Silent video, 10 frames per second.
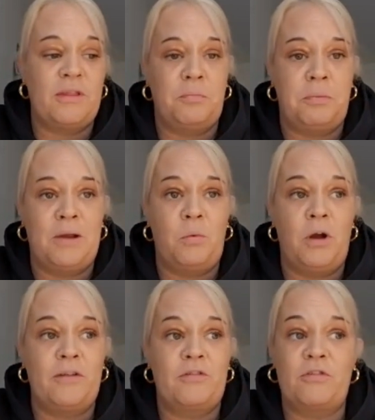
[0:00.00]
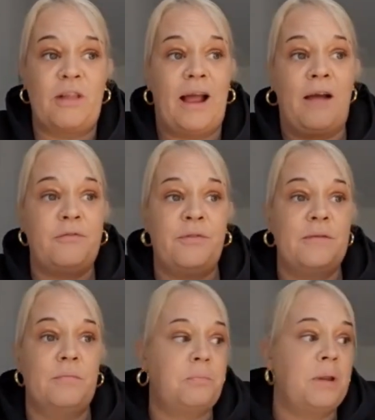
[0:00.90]
these big words that half of
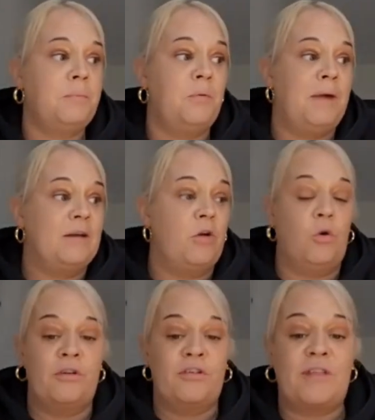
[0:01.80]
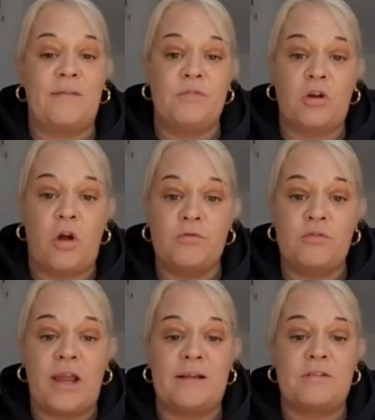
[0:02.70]
the people might not understand the
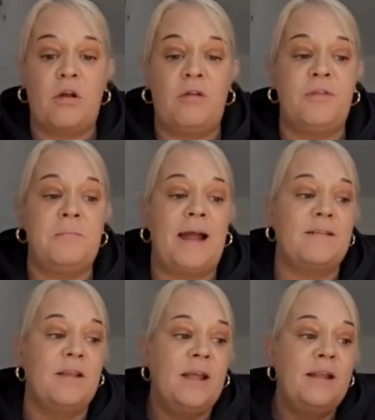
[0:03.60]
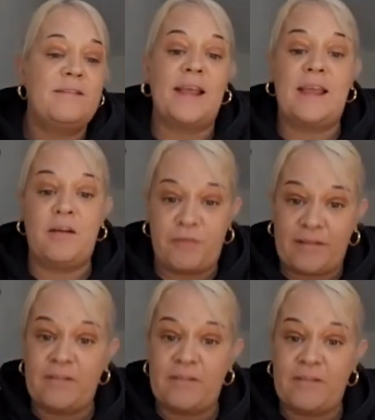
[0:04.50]
context of. They might take it
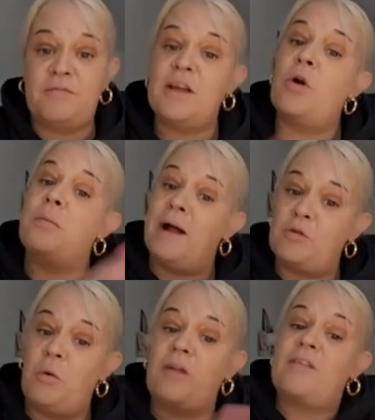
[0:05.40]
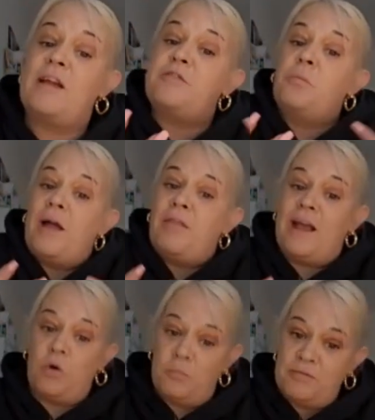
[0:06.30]
offensively, going back to what I said, from where they're
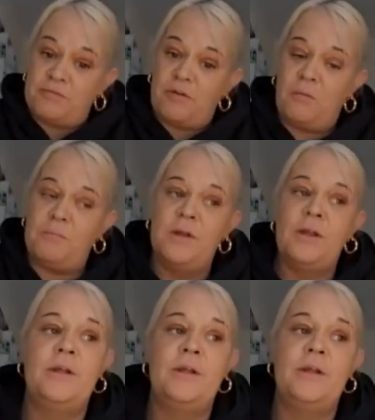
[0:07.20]
coming from.